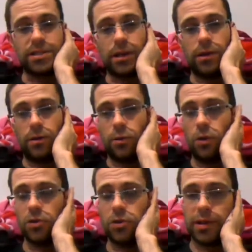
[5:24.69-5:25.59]
So
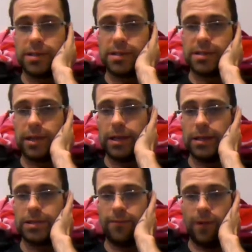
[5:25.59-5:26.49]
what you're going to see
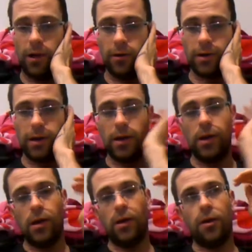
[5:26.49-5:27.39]
is the vlog
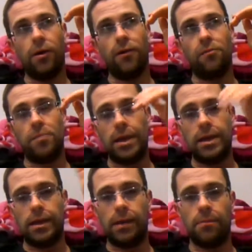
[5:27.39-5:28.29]
of
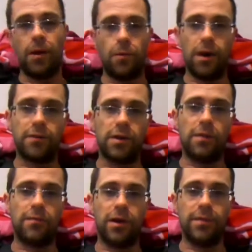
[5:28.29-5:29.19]
me and my wife
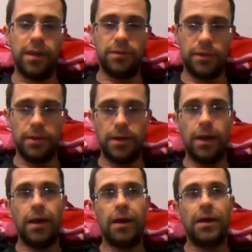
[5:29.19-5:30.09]
going around London,
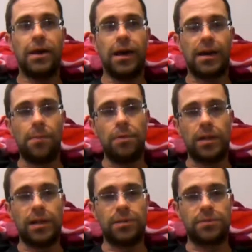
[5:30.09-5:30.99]
a couple
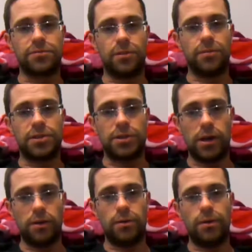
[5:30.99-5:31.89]
of clips from the
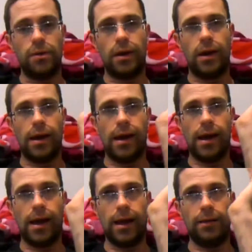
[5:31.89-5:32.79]
show,
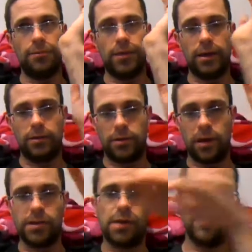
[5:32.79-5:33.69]
and then
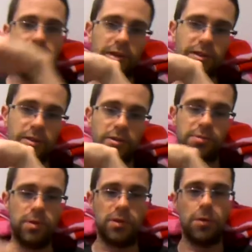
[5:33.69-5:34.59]
us going around London,
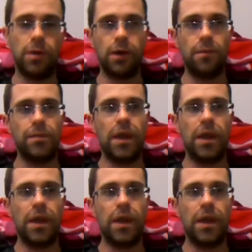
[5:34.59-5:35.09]
because we thought, well,